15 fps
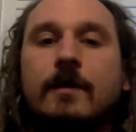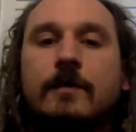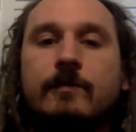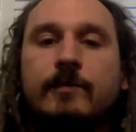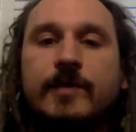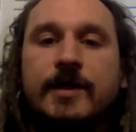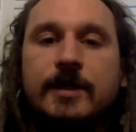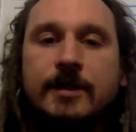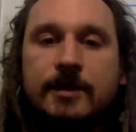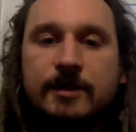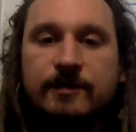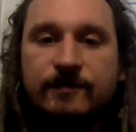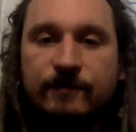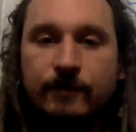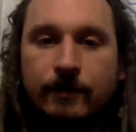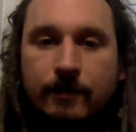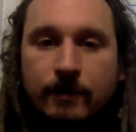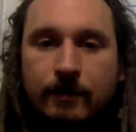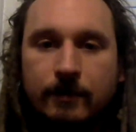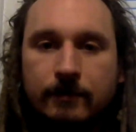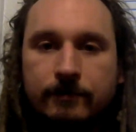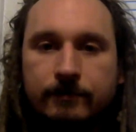
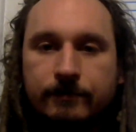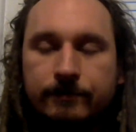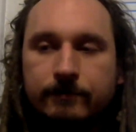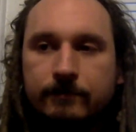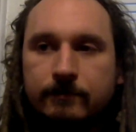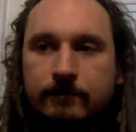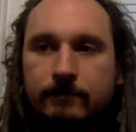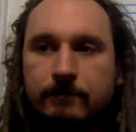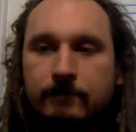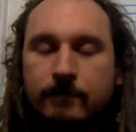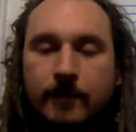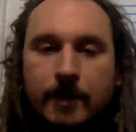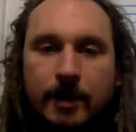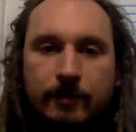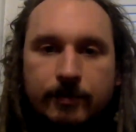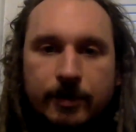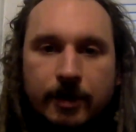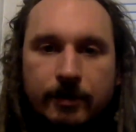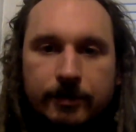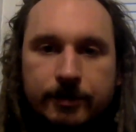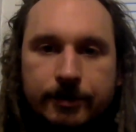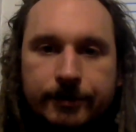peaceful
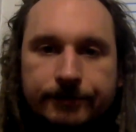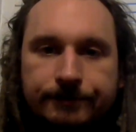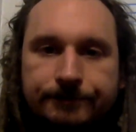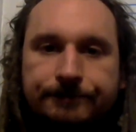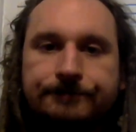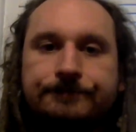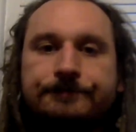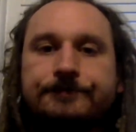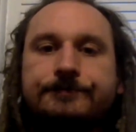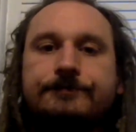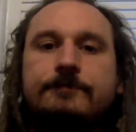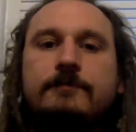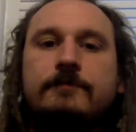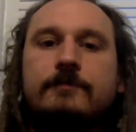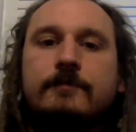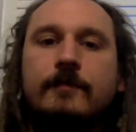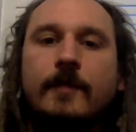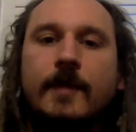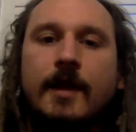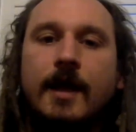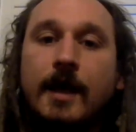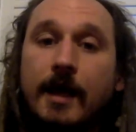approach.
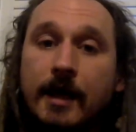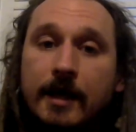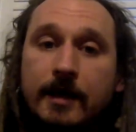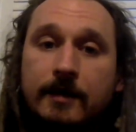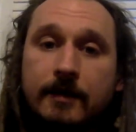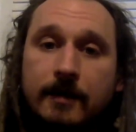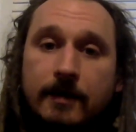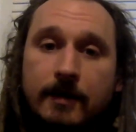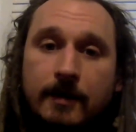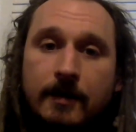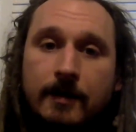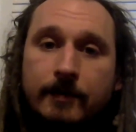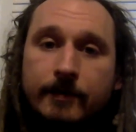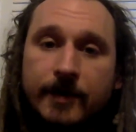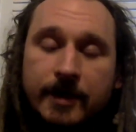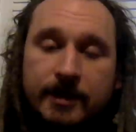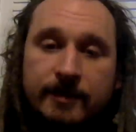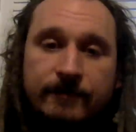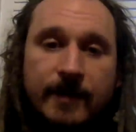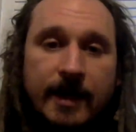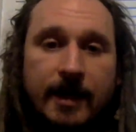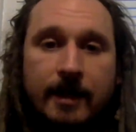And because
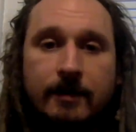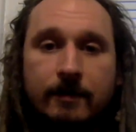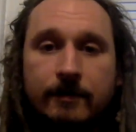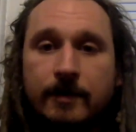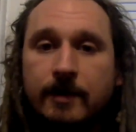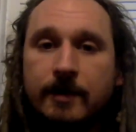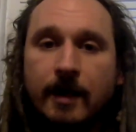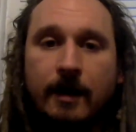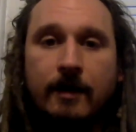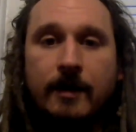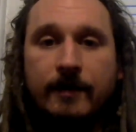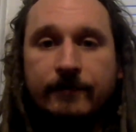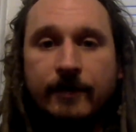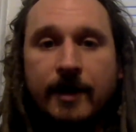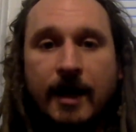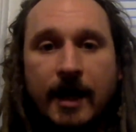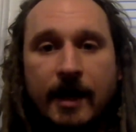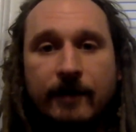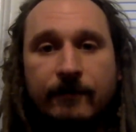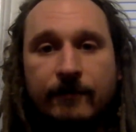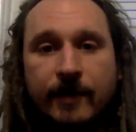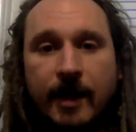of that, I don't think that I'll ever
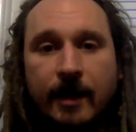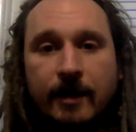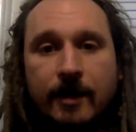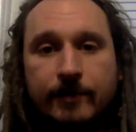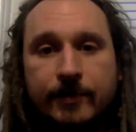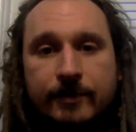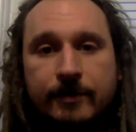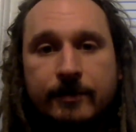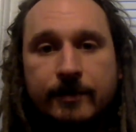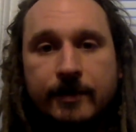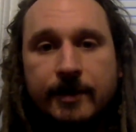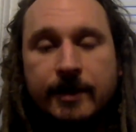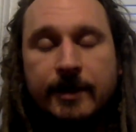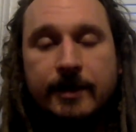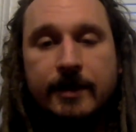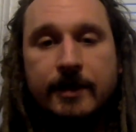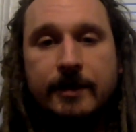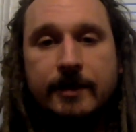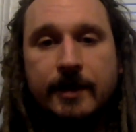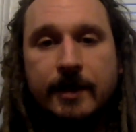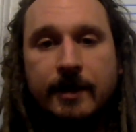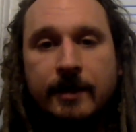have that opportunity
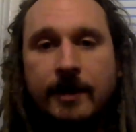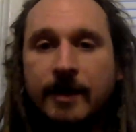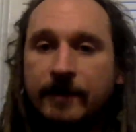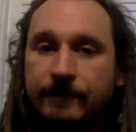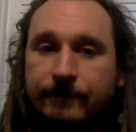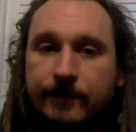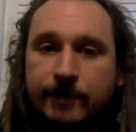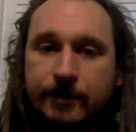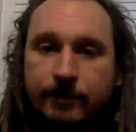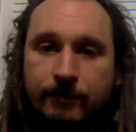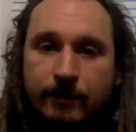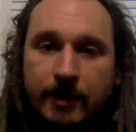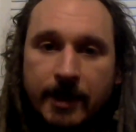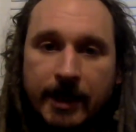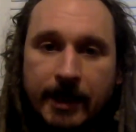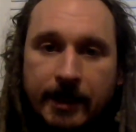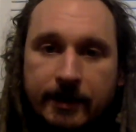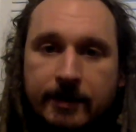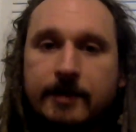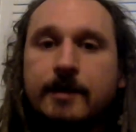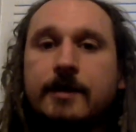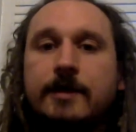again. I've
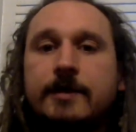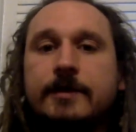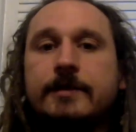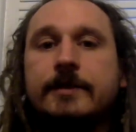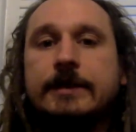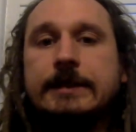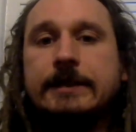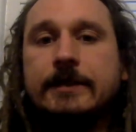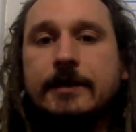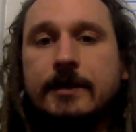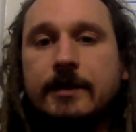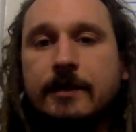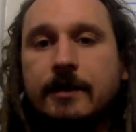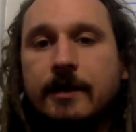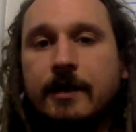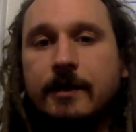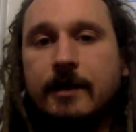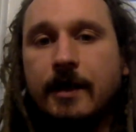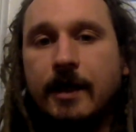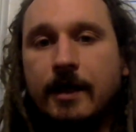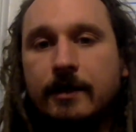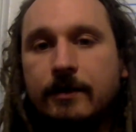tried since then and
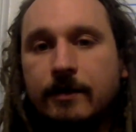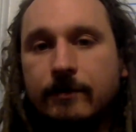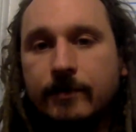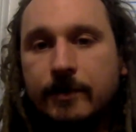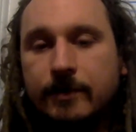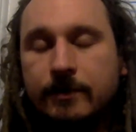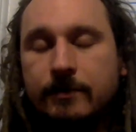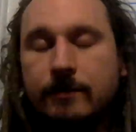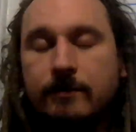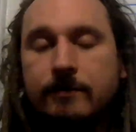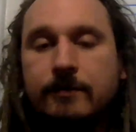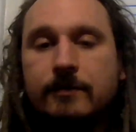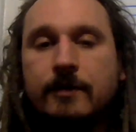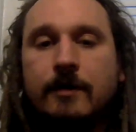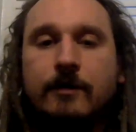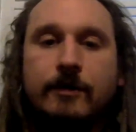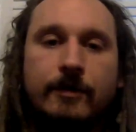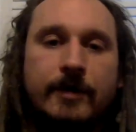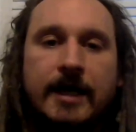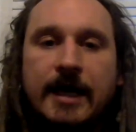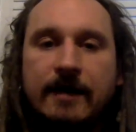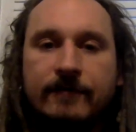had no results,
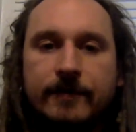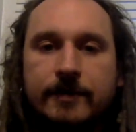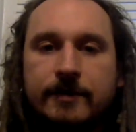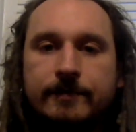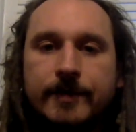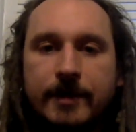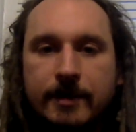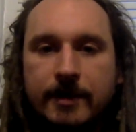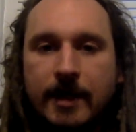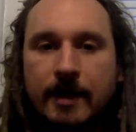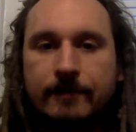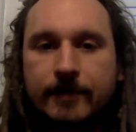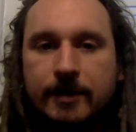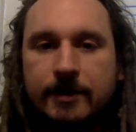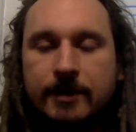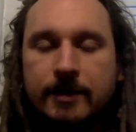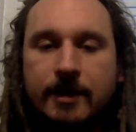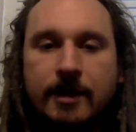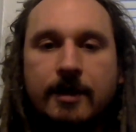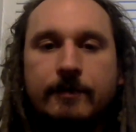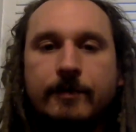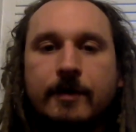although I haven't spent that much
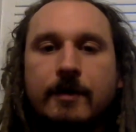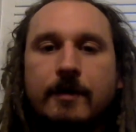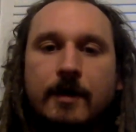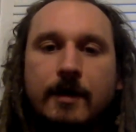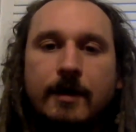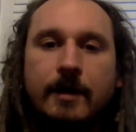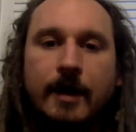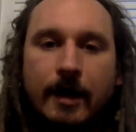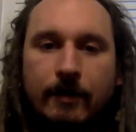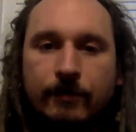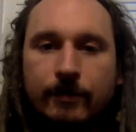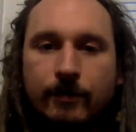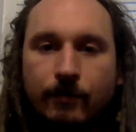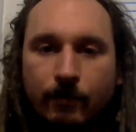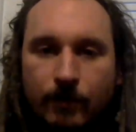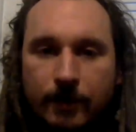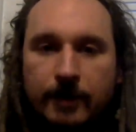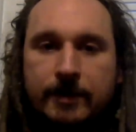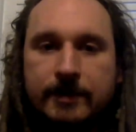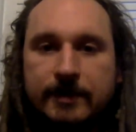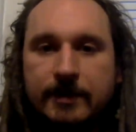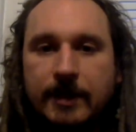time out in the
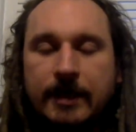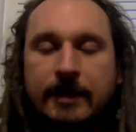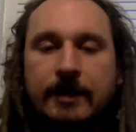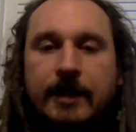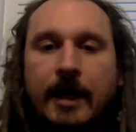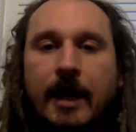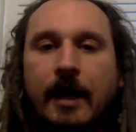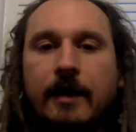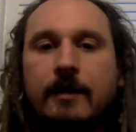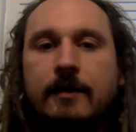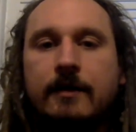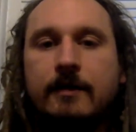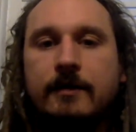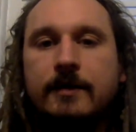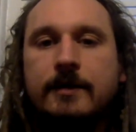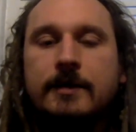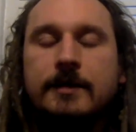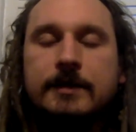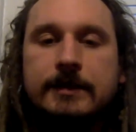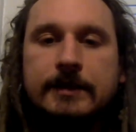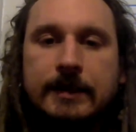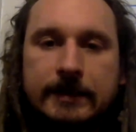woods like that
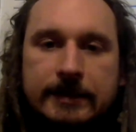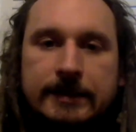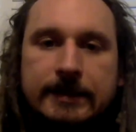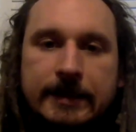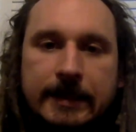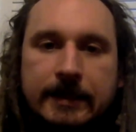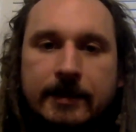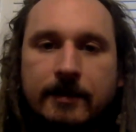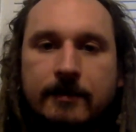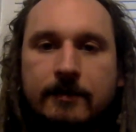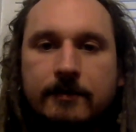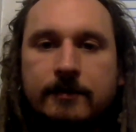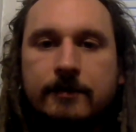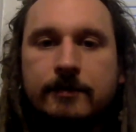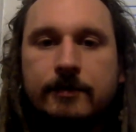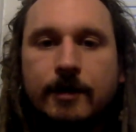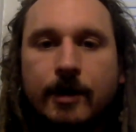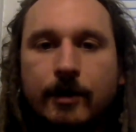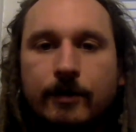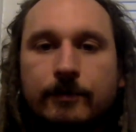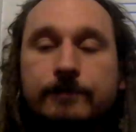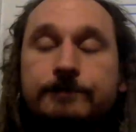since then.
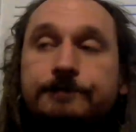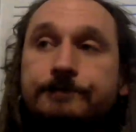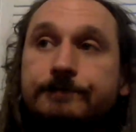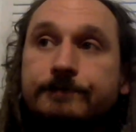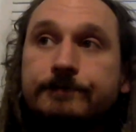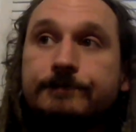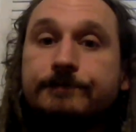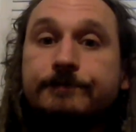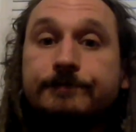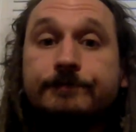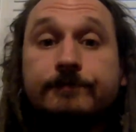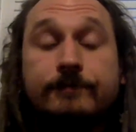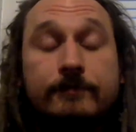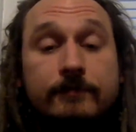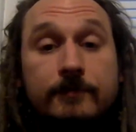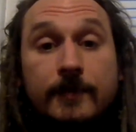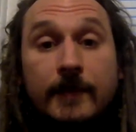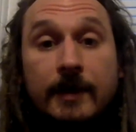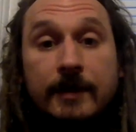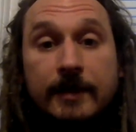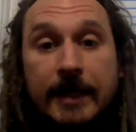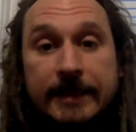So
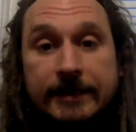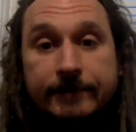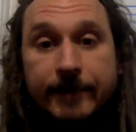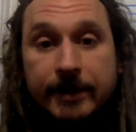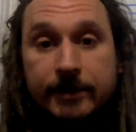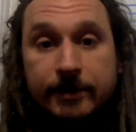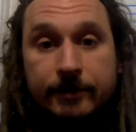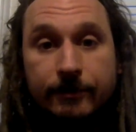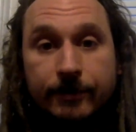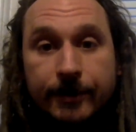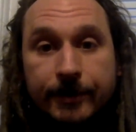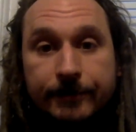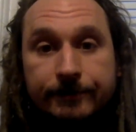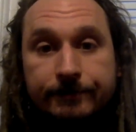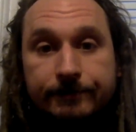that's my story,